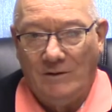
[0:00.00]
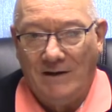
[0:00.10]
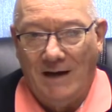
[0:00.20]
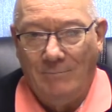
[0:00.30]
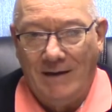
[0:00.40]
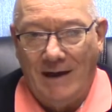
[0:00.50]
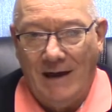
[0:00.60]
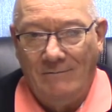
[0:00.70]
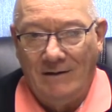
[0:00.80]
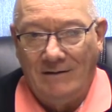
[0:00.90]
not be
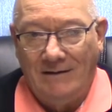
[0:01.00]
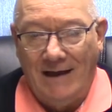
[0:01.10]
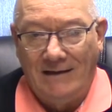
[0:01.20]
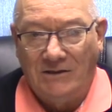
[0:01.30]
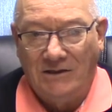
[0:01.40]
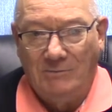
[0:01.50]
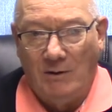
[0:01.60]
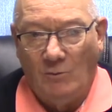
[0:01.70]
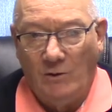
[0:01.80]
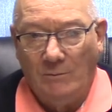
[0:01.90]
having classes,
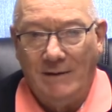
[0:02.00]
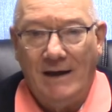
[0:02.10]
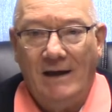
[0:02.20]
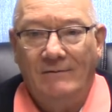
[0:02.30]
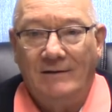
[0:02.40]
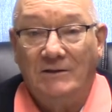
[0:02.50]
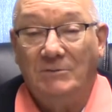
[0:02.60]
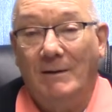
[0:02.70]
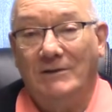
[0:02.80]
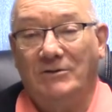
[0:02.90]
but we'll be having a
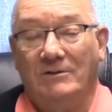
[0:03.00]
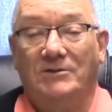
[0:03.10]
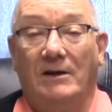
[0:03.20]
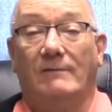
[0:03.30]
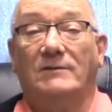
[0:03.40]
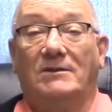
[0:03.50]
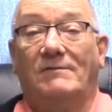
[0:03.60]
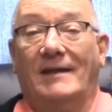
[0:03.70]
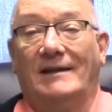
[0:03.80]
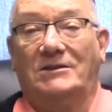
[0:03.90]
special service of
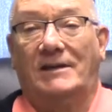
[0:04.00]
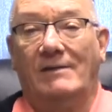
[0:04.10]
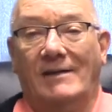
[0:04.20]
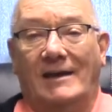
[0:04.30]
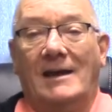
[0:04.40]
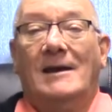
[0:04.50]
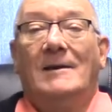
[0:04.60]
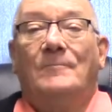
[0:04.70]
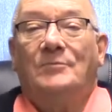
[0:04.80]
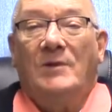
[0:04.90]
Thanksgiving
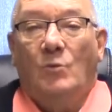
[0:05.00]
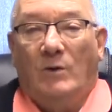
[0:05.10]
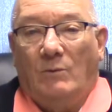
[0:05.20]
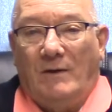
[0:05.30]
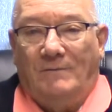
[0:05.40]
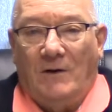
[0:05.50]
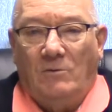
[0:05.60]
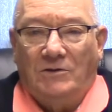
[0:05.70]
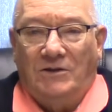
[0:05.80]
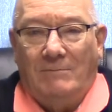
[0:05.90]
where we
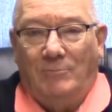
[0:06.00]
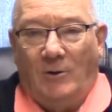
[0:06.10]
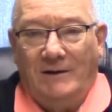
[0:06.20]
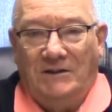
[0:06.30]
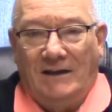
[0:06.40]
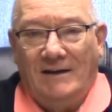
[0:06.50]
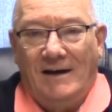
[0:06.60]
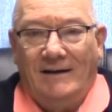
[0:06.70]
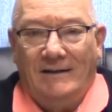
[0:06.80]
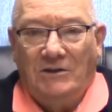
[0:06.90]
focus on praising
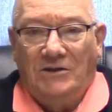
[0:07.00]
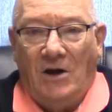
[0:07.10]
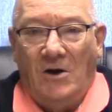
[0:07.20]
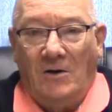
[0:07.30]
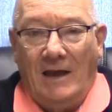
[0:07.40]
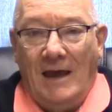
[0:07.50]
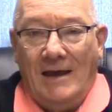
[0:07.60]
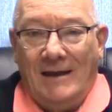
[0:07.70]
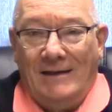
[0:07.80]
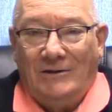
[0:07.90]
God in song,
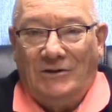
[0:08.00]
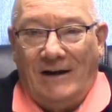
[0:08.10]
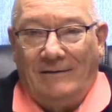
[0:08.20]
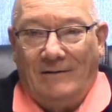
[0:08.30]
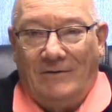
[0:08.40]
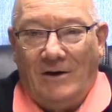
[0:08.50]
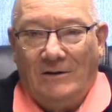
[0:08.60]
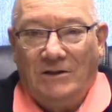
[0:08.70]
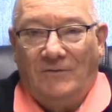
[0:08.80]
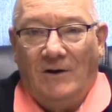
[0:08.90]
sharing
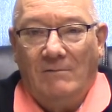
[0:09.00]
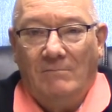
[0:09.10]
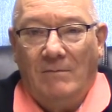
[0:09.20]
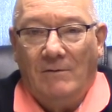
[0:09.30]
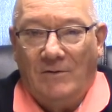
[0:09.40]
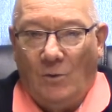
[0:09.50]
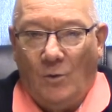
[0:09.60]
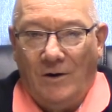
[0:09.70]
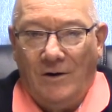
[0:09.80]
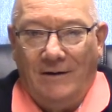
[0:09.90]
thoughts from the
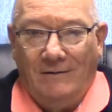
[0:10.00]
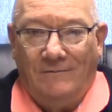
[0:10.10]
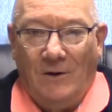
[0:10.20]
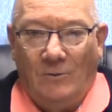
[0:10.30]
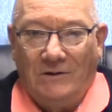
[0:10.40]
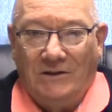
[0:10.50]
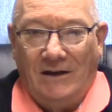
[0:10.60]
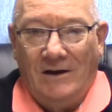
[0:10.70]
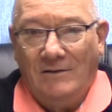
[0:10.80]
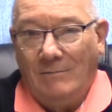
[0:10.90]
Word and focusing
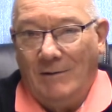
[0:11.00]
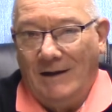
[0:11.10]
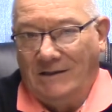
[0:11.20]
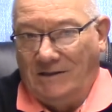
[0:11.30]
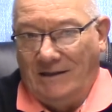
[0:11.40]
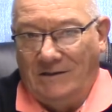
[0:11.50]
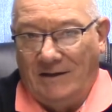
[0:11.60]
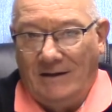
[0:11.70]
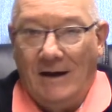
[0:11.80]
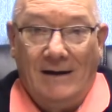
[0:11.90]
on the blessings
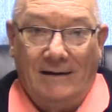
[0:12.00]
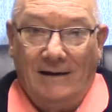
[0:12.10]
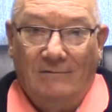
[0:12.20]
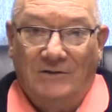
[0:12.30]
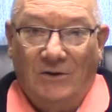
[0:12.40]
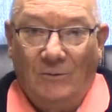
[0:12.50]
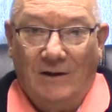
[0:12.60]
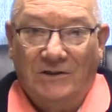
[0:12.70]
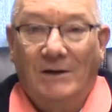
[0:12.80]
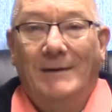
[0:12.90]
that God gives to
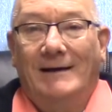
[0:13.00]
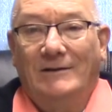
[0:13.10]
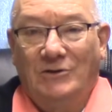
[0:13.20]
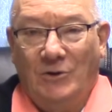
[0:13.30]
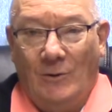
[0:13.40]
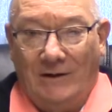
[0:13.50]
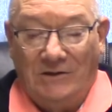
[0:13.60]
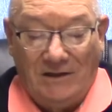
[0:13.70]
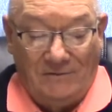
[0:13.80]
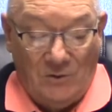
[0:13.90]
us. Come out and join
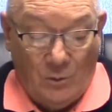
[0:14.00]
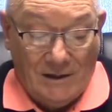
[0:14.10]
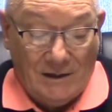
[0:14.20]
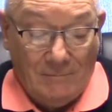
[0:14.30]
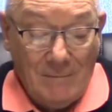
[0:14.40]
us, if you will.